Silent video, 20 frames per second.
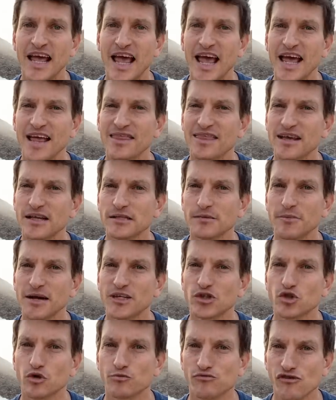And this may
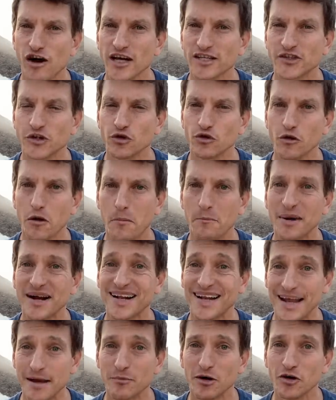surprise you, but
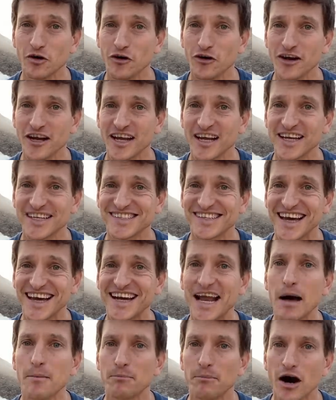Lebanon is
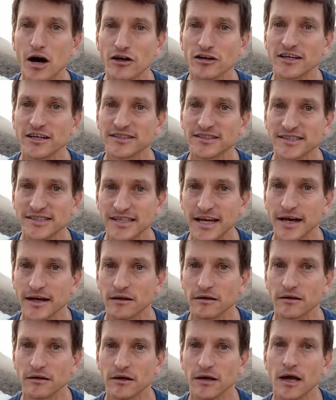an apartheid
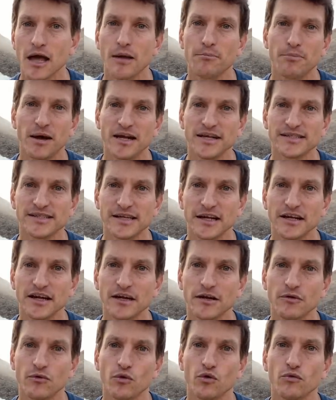state.
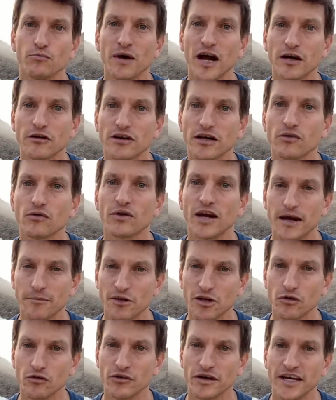Palestinians who migrate to
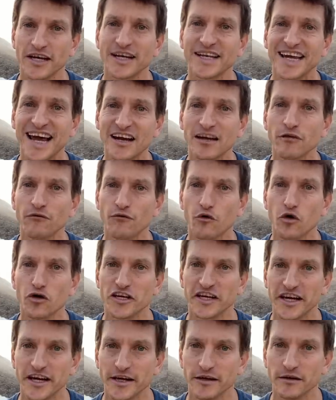Lebanon in
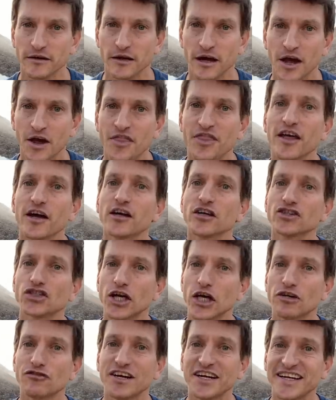1948, their
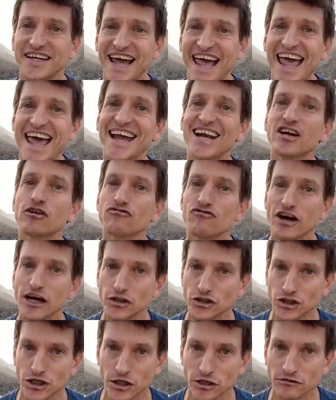children and
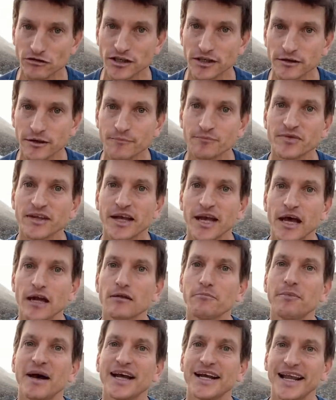grandchildren
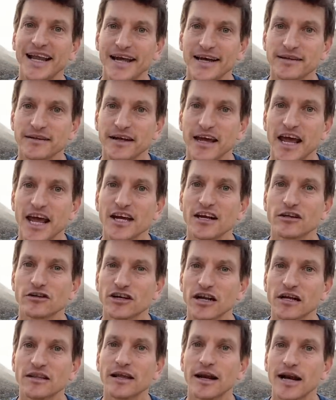can't buy land and are
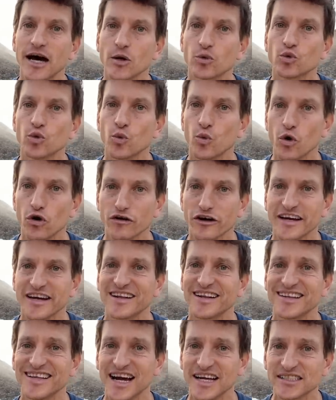not allowed to work
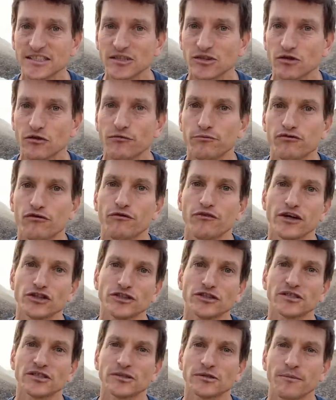in dozens of
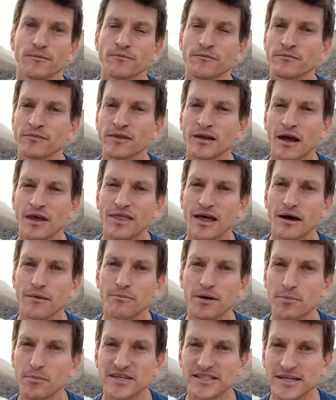professions. The
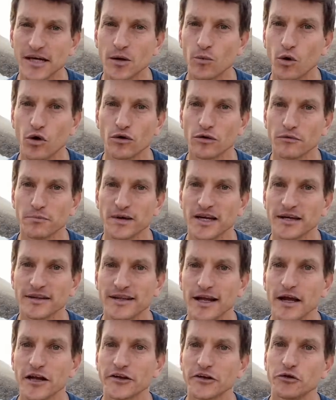BBC won't be
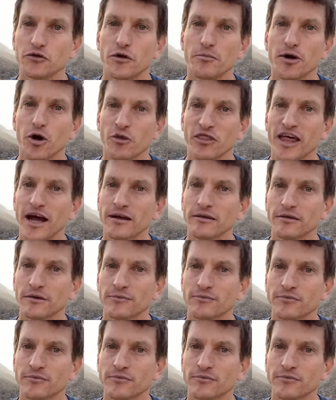telling you about that.